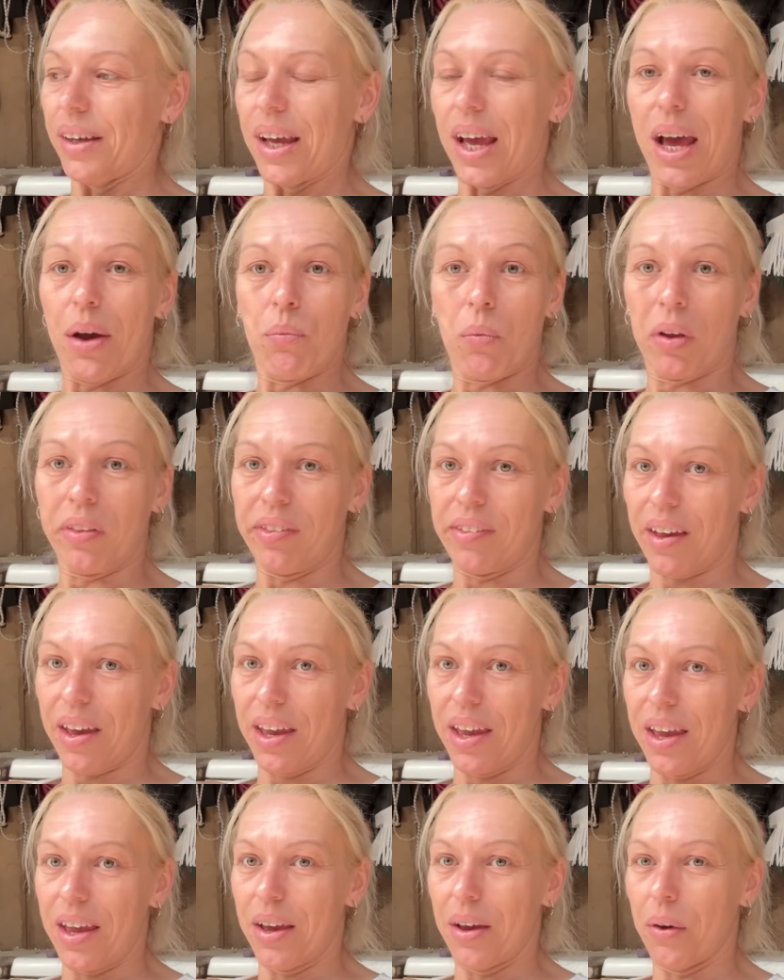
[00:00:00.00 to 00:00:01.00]
And one
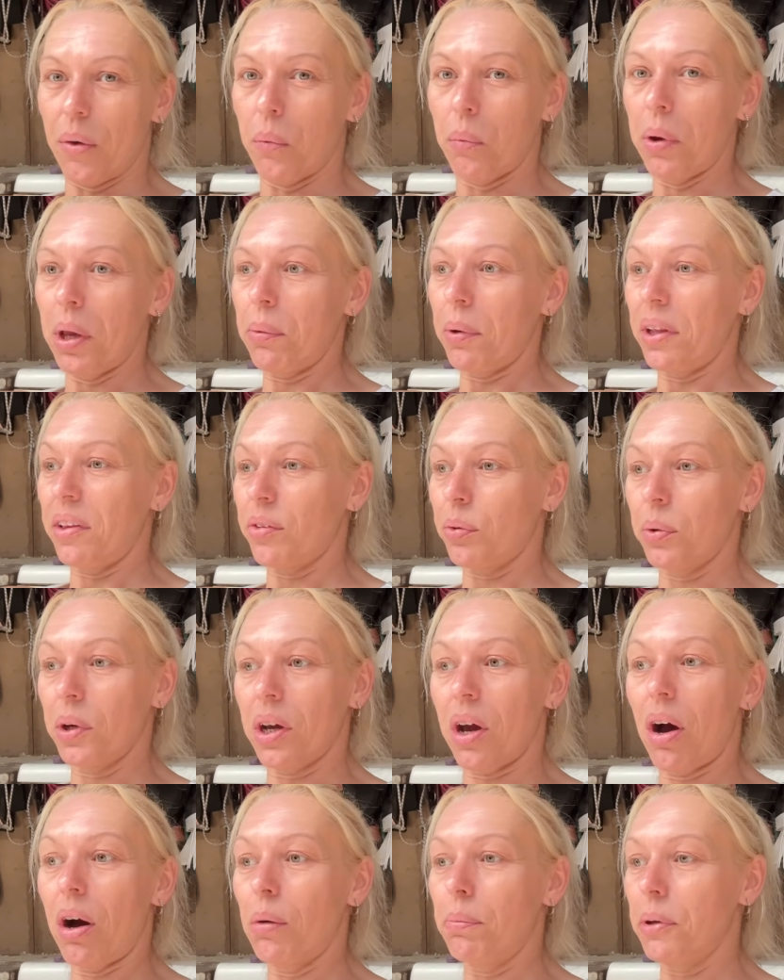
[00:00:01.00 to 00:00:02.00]
day we went to a
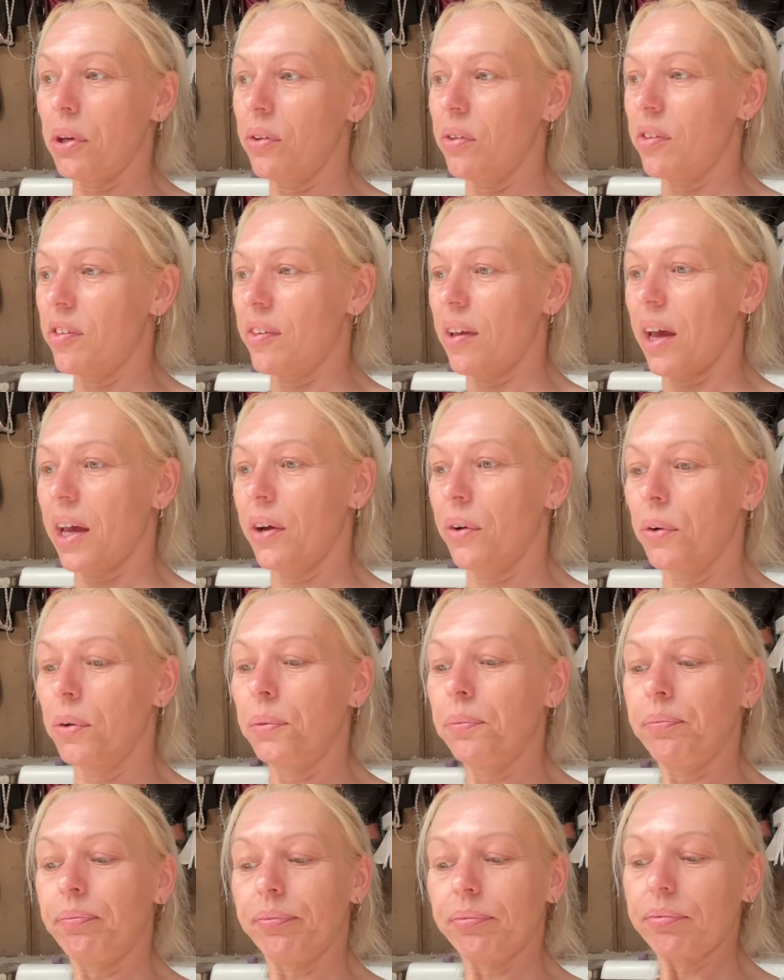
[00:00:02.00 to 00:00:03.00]
car boot sale,
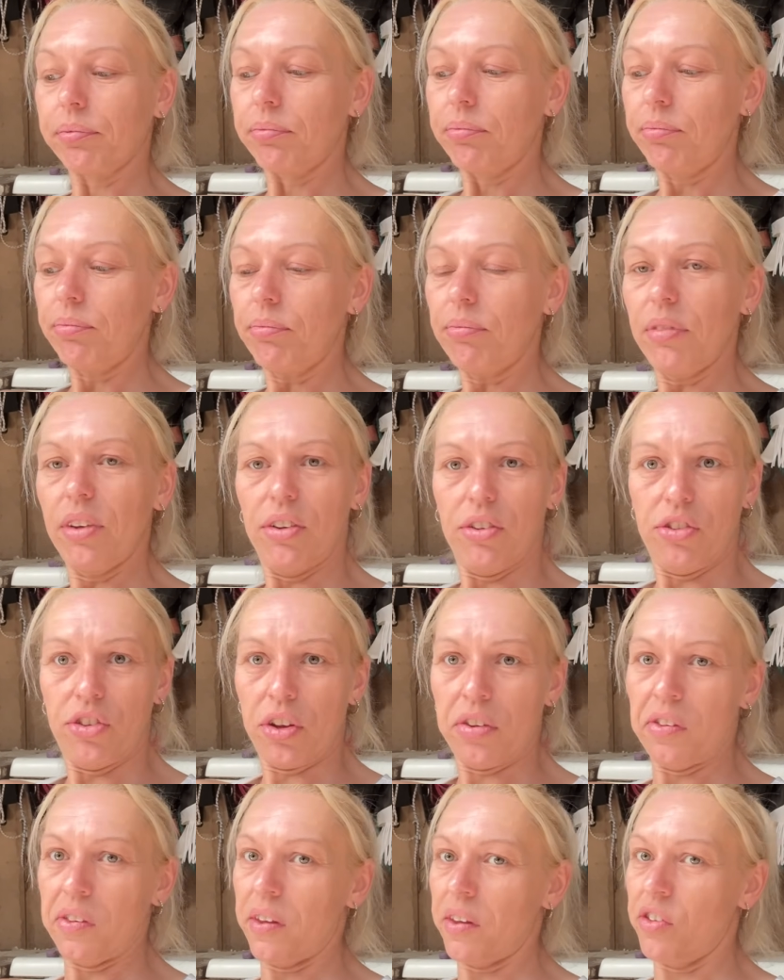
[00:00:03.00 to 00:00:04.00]

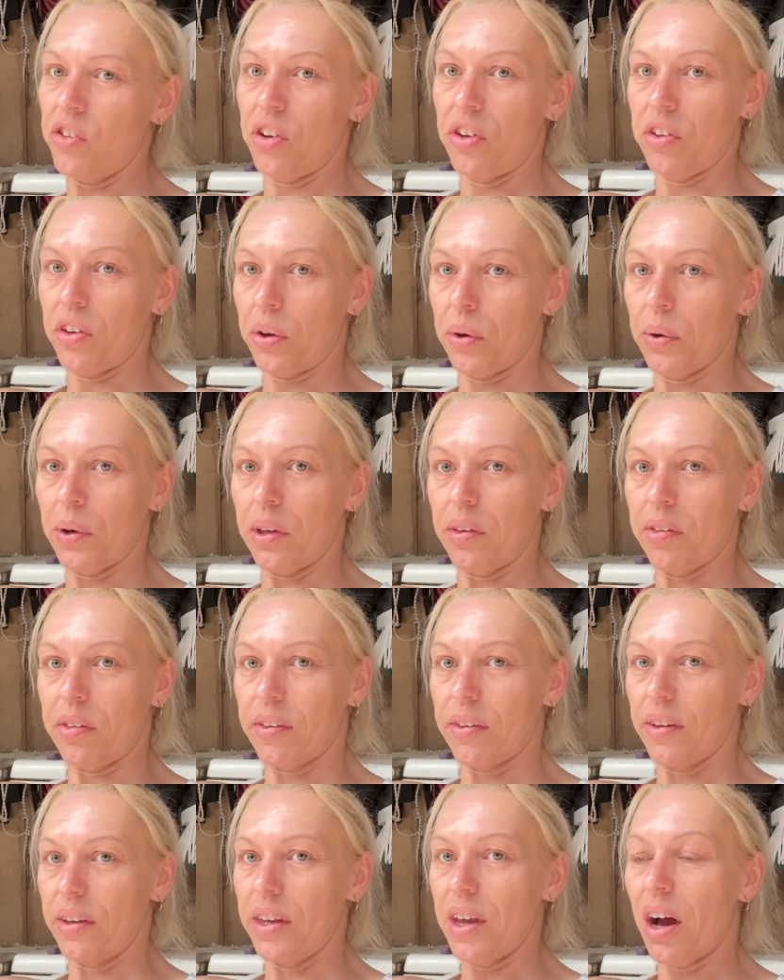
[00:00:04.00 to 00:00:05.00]
just as you do as
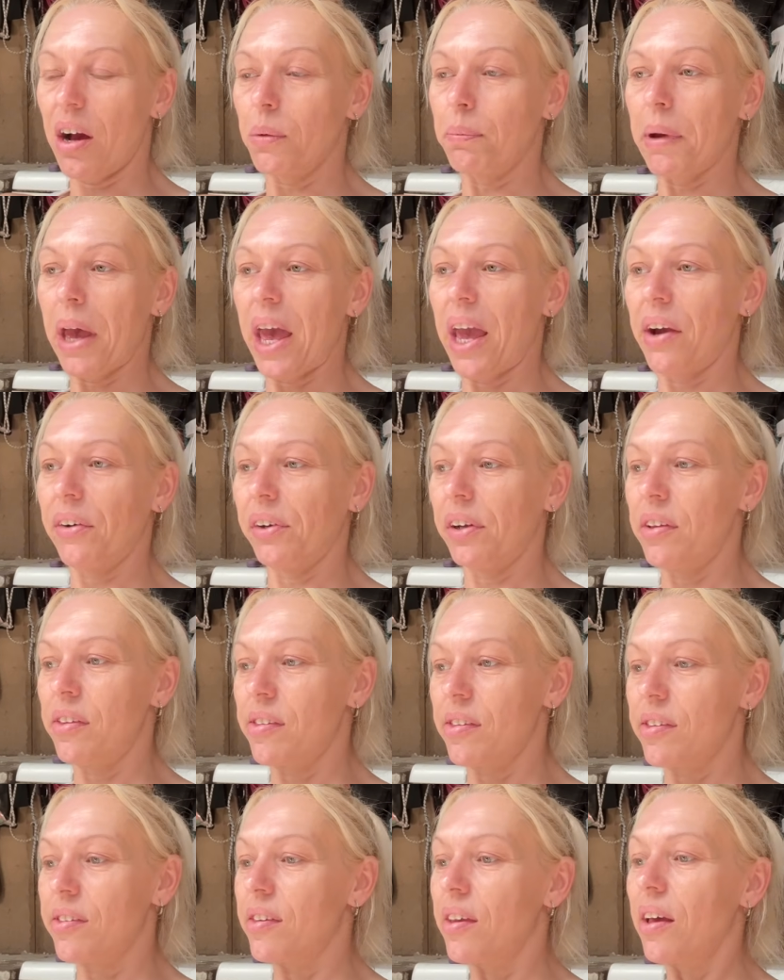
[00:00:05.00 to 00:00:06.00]
young
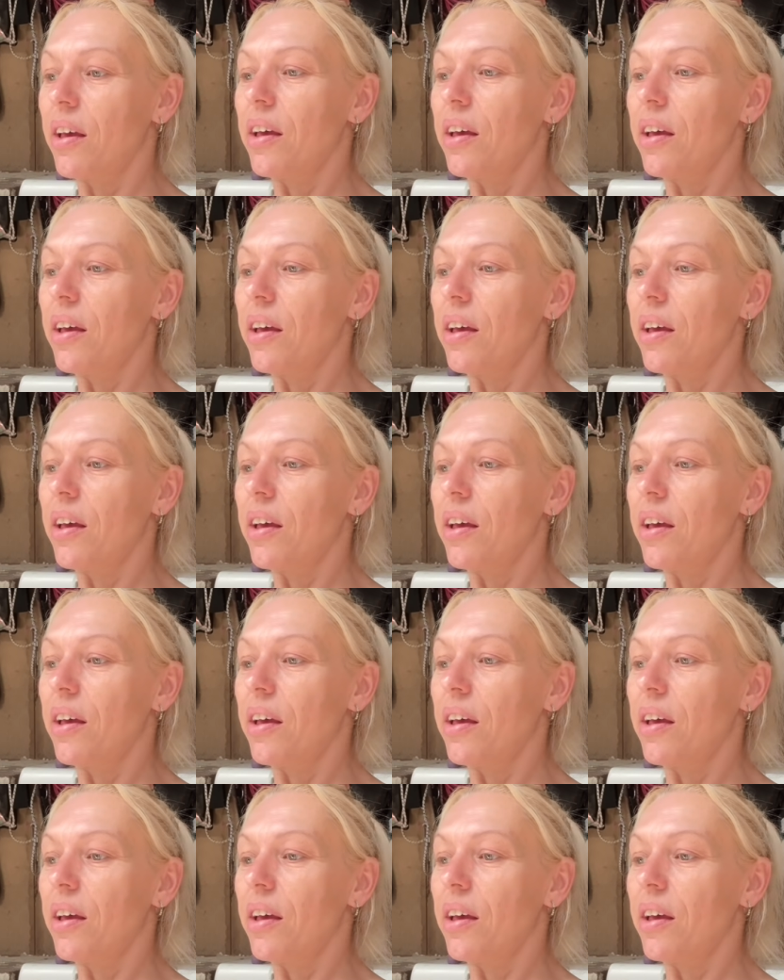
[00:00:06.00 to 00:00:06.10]
parents,